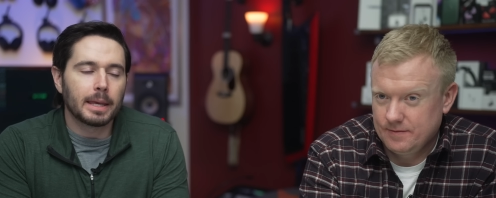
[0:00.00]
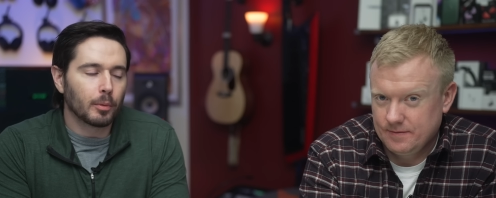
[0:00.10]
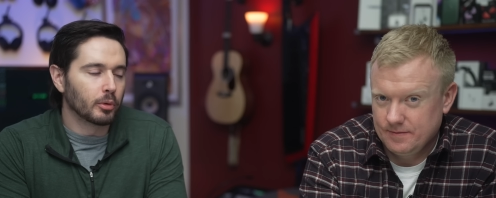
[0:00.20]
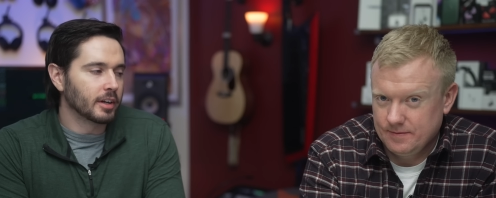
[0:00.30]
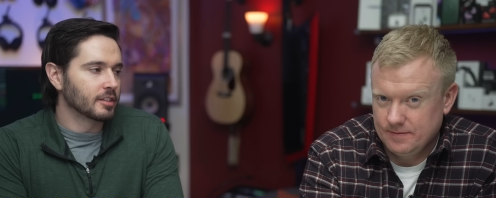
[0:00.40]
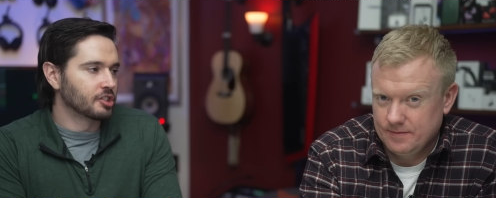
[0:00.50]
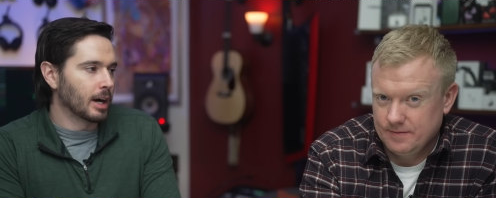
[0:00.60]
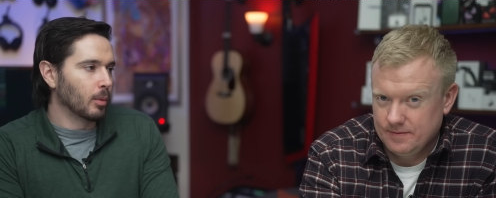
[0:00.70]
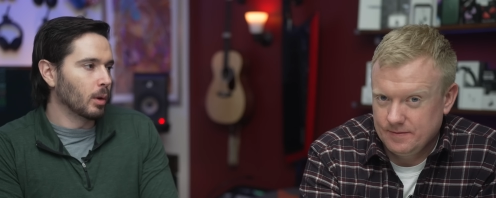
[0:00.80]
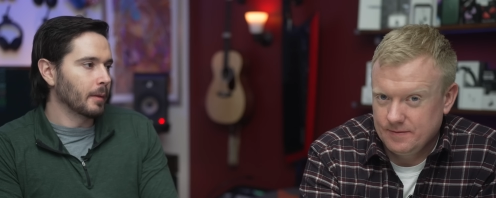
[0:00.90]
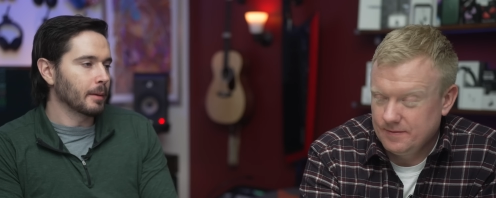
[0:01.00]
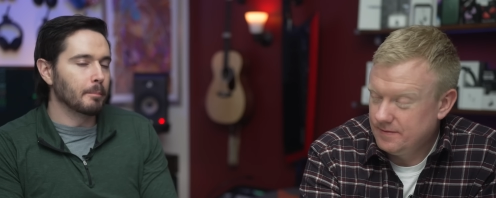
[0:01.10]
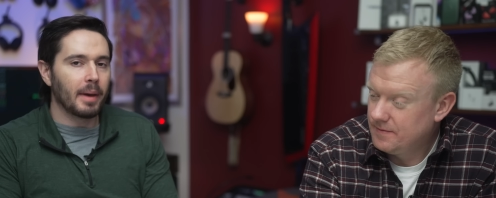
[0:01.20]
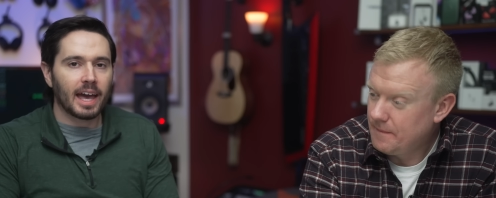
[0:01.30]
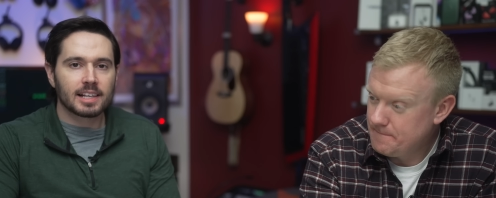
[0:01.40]
Speaker 1: People run into trouble when they
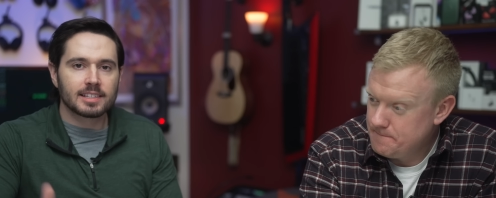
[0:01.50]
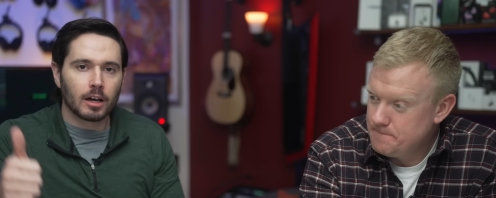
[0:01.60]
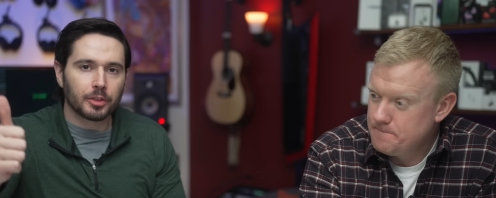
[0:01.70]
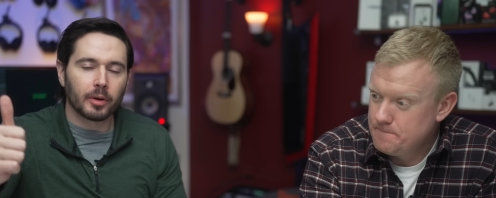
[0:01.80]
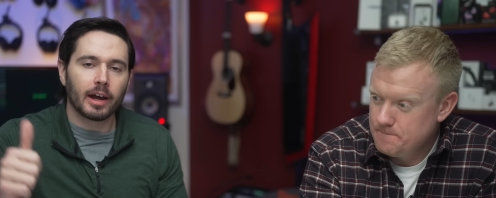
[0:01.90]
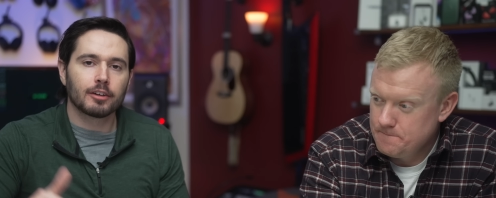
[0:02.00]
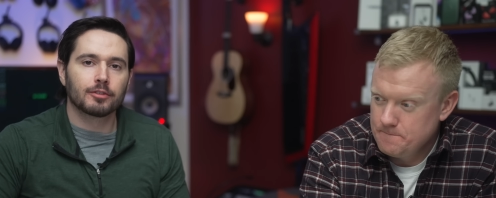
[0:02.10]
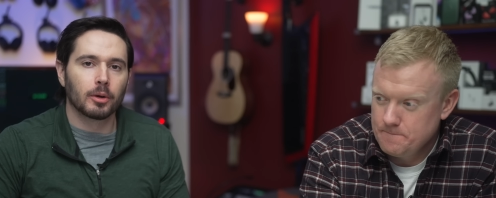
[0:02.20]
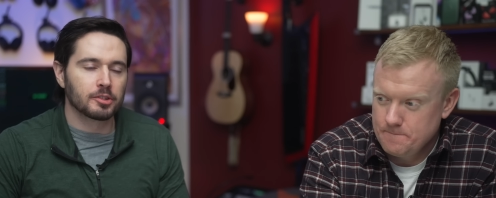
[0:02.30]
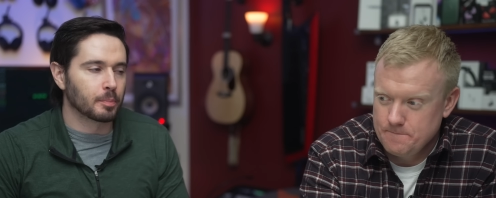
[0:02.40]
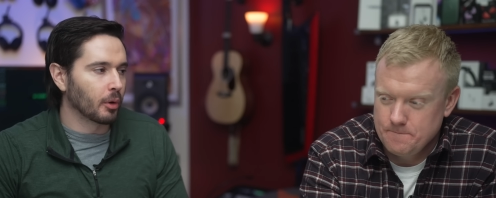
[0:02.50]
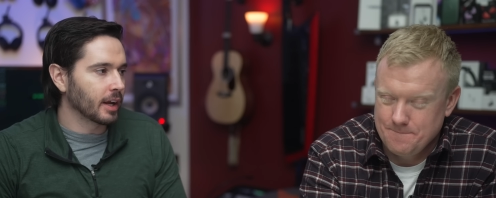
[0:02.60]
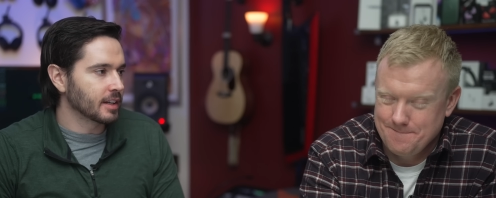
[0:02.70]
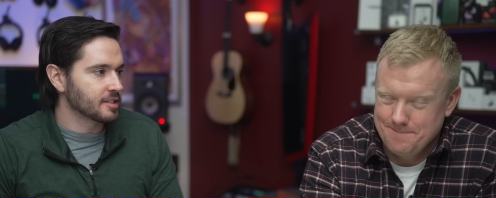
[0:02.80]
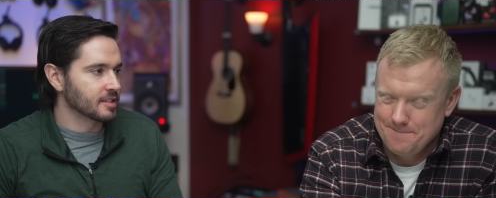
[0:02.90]
max out their iPhone's
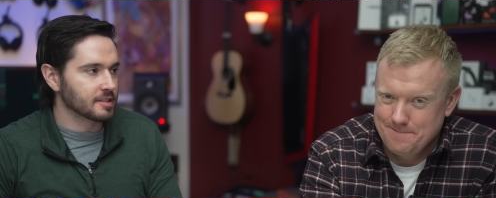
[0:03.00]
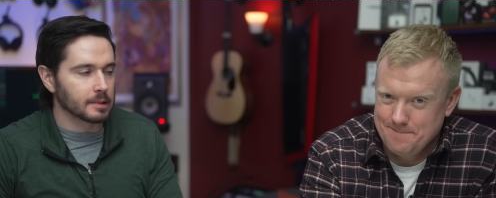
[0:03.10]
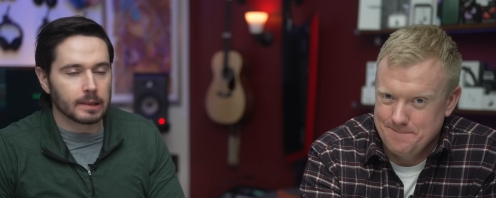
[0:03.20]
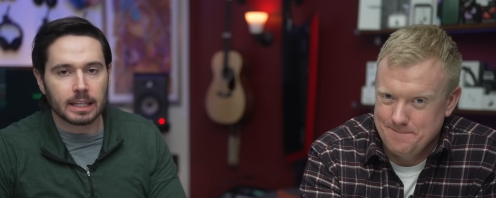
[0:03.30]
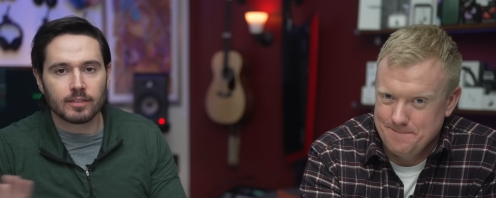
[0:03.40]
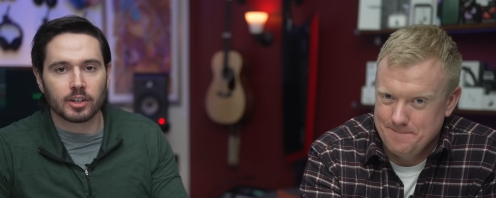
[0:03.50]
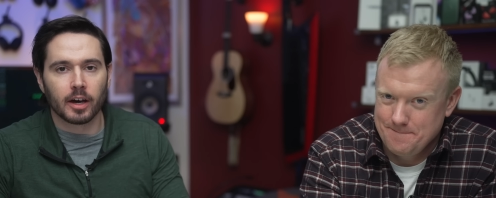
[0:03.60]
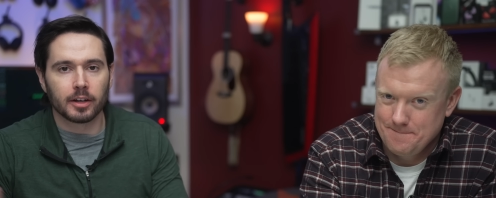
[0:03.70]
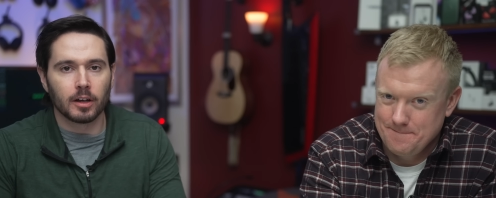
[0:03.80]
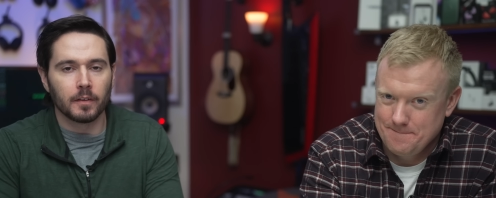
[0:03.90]
brightness and just leave it on all